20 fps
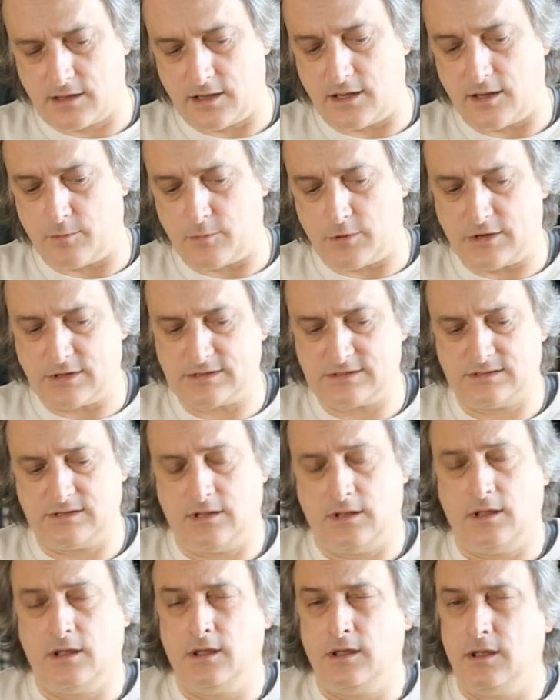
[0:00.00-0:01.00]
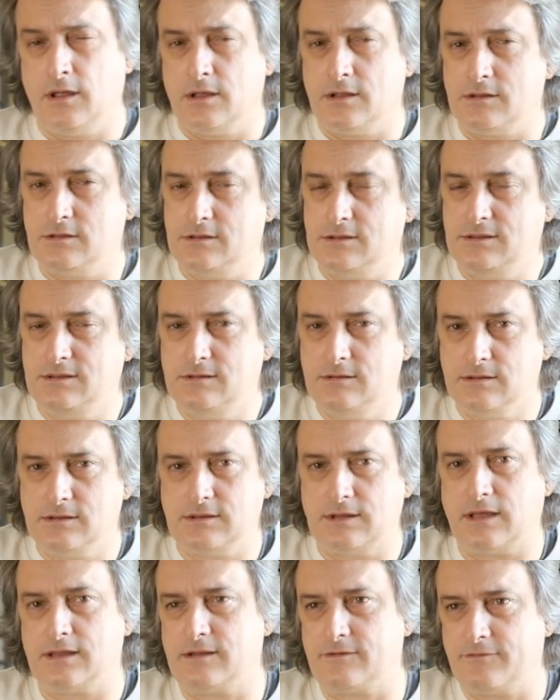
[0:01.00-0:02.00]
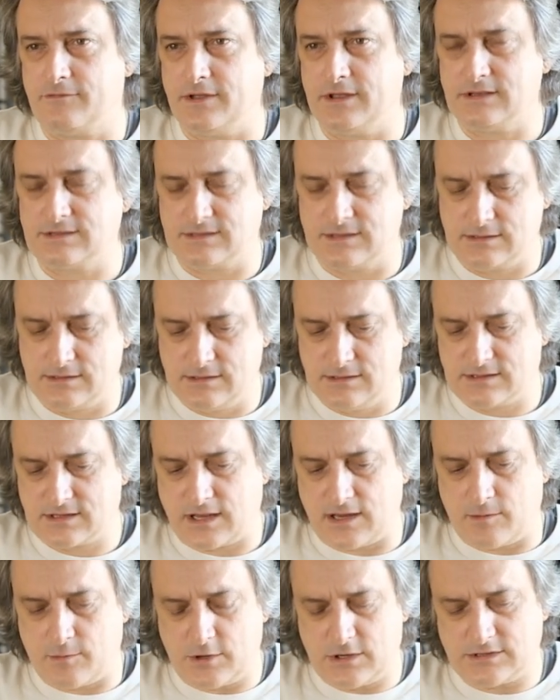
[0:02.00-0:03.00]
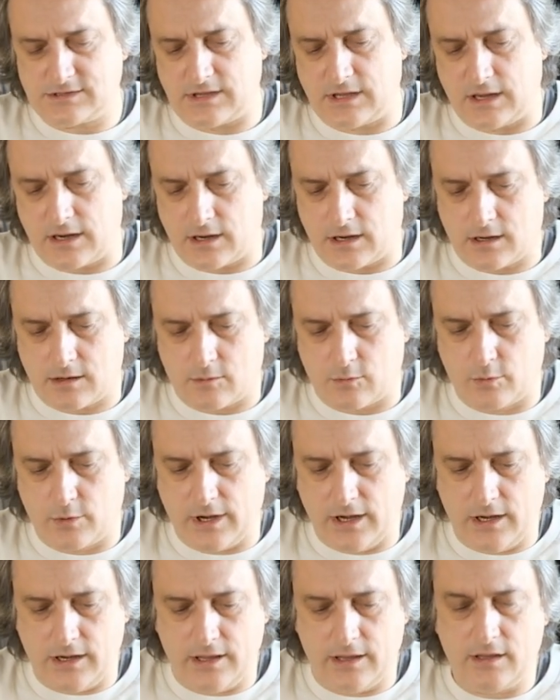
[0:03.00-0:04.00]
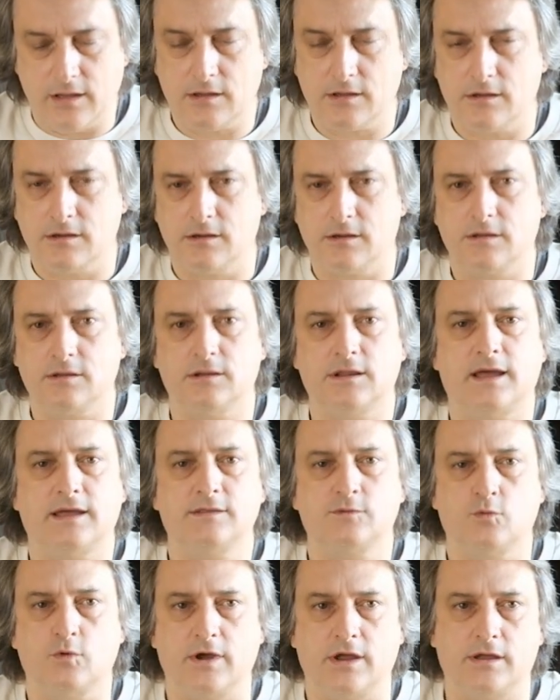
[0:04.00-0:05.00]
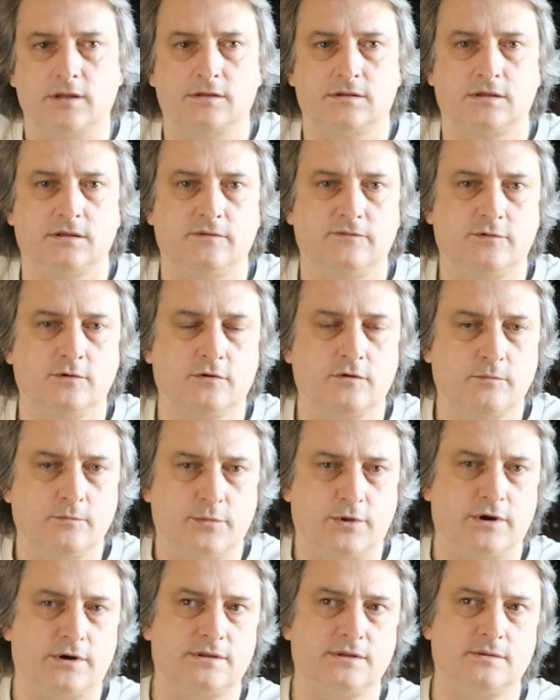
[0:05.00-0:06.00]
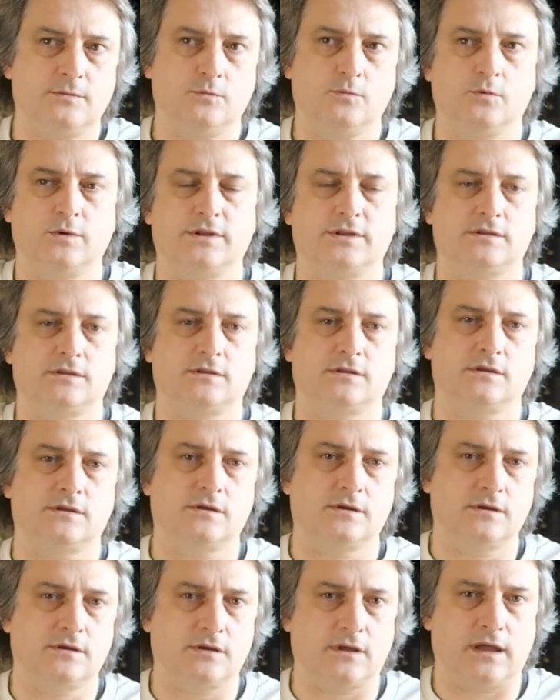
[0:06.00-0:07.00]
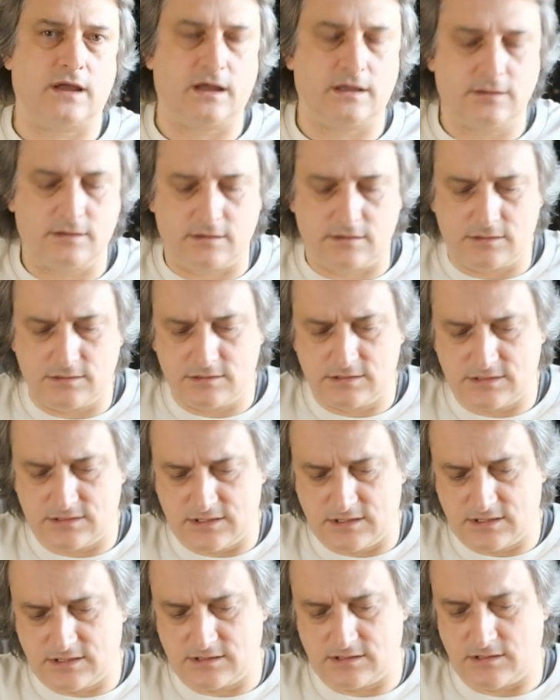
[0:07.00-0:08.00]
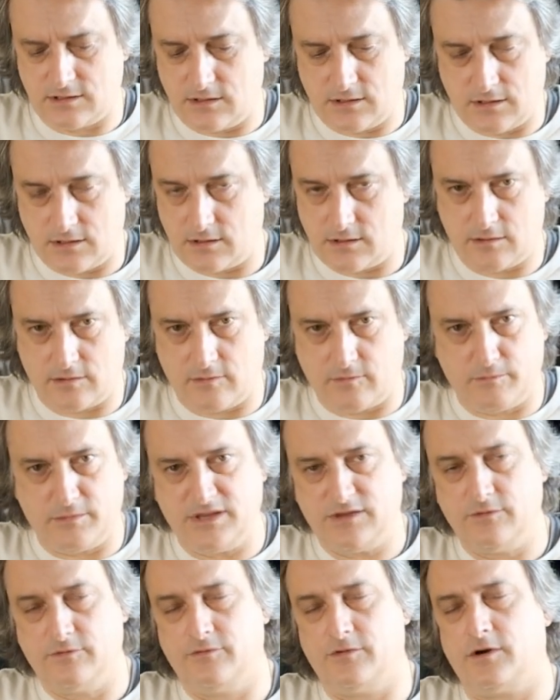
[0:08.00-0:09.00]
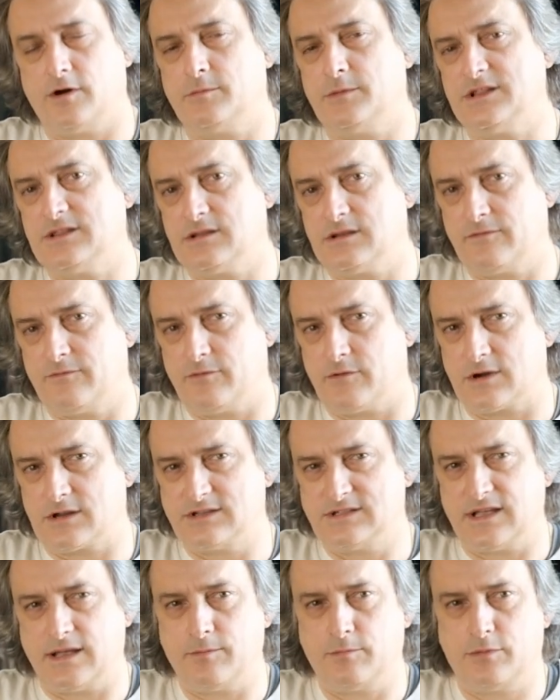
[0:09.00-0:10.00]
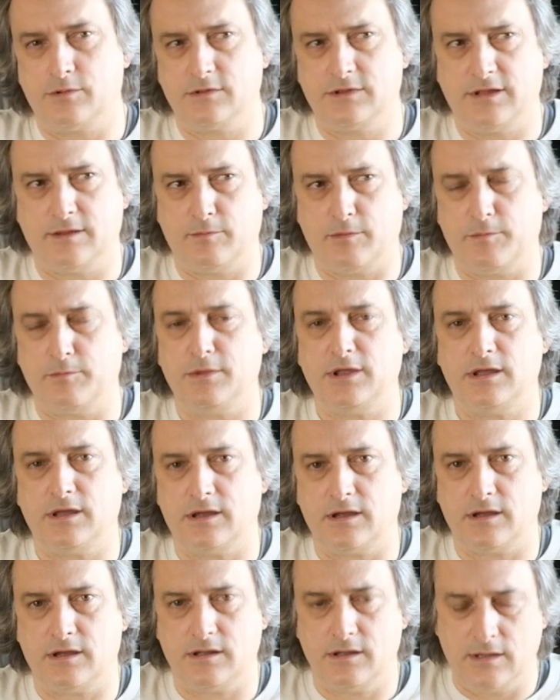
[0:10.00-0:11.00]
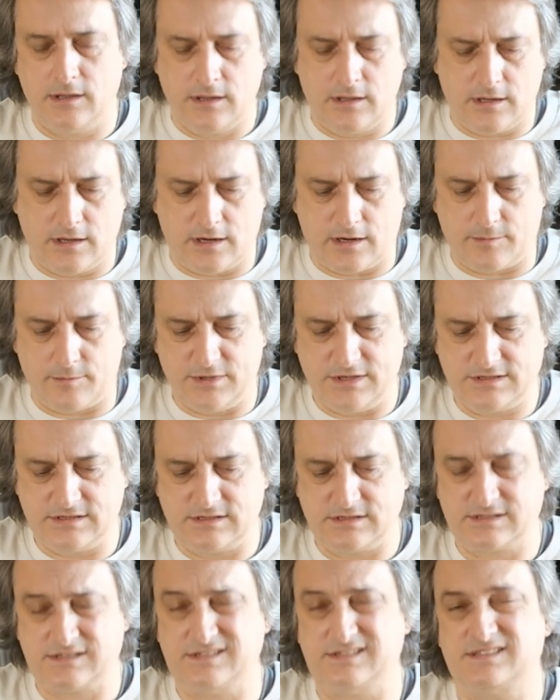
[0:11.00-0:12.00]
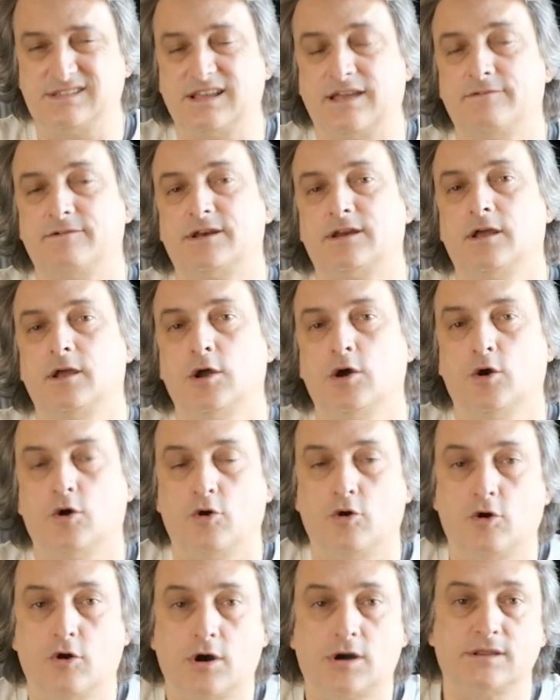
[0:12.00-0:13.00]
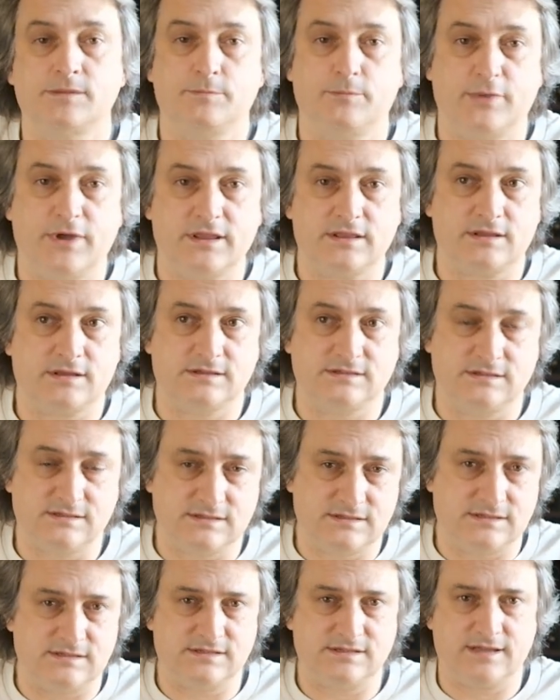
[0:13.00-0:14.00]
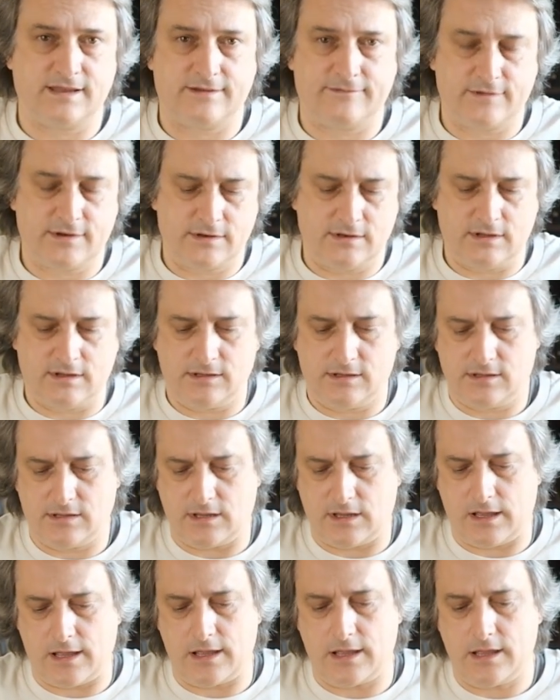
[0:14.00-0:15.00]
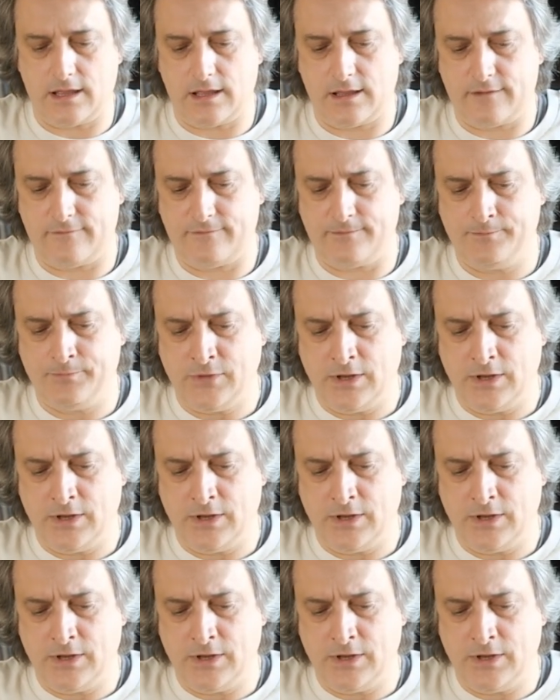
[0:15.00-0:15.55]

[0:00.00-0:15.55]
cameras. Another thing is that these cameras are really lightweight. If you compare them with other six medium format, for example the Mamiya RB67 or the Pentax 67 that I have,